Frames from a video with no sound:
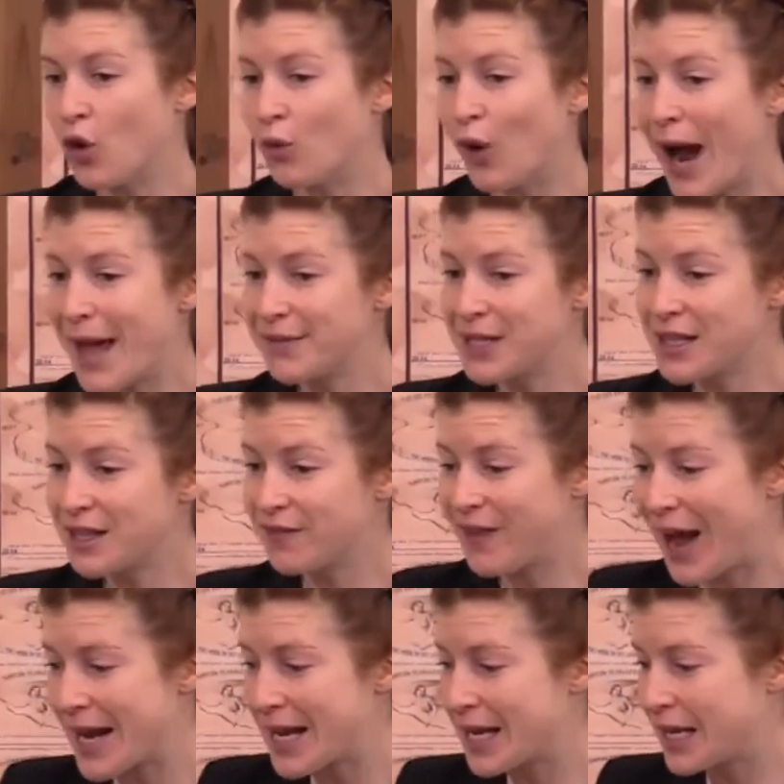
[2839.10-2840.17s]
arrived at the
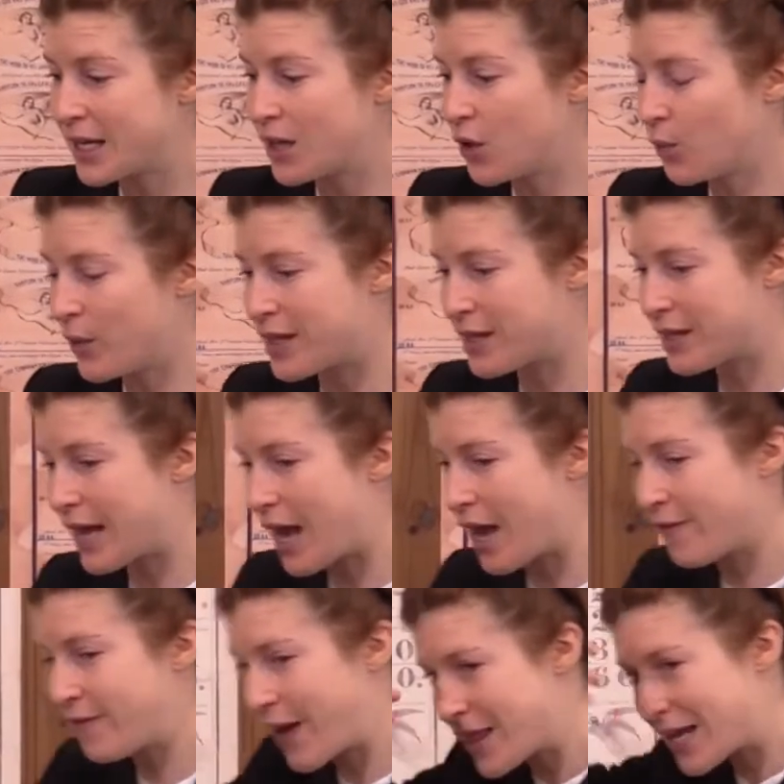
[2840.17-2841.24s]
Vatican with
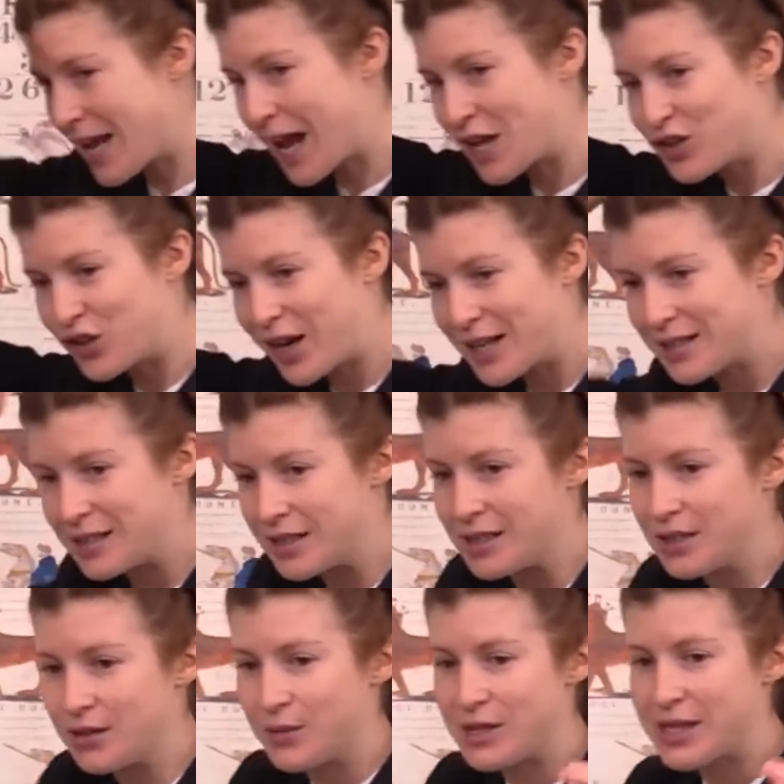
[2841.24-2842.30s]
their feather
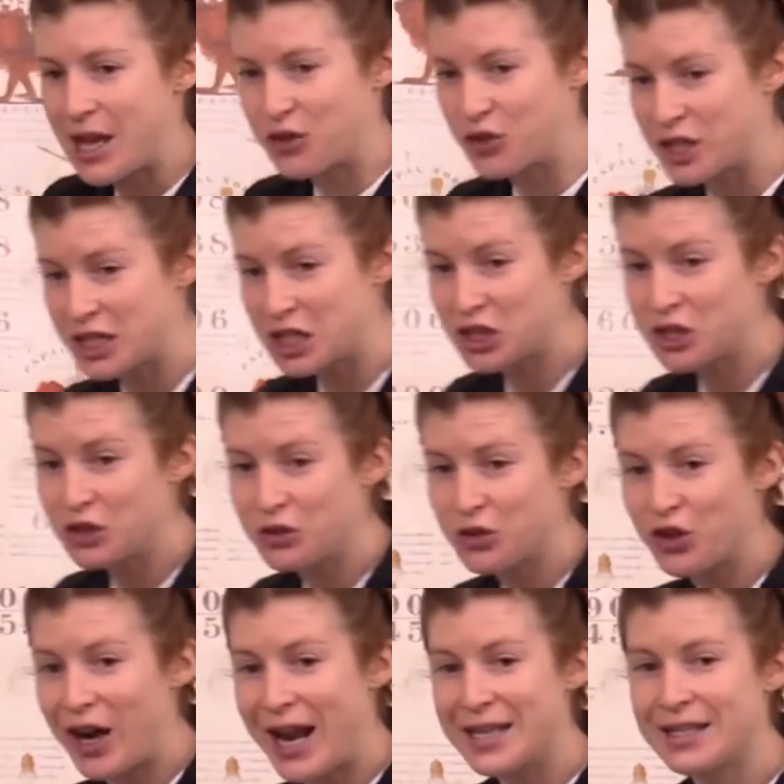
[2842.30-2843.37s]
headdresses, with their traditional
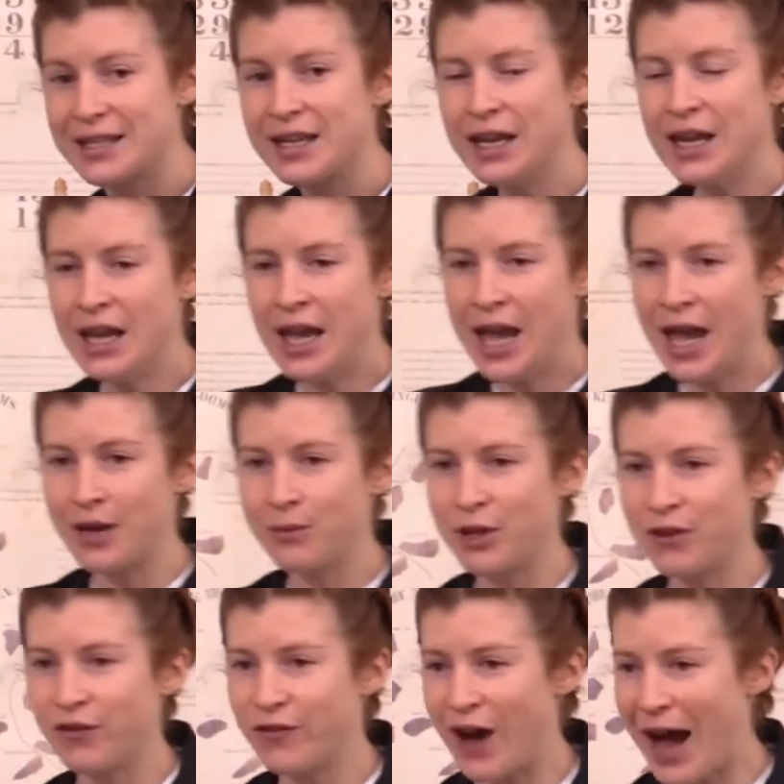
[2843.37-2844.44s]
dress, and
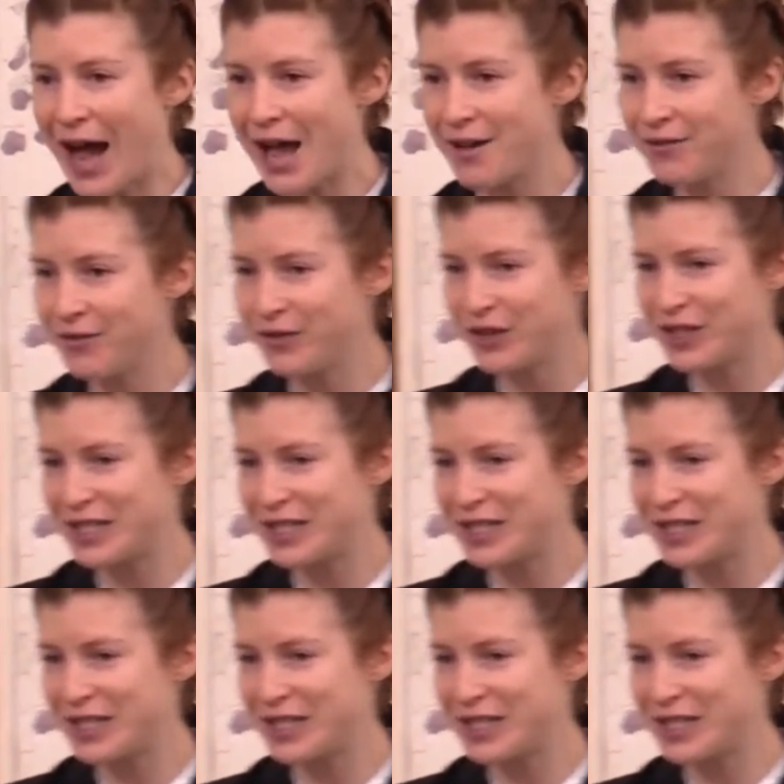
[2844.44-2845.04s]
with five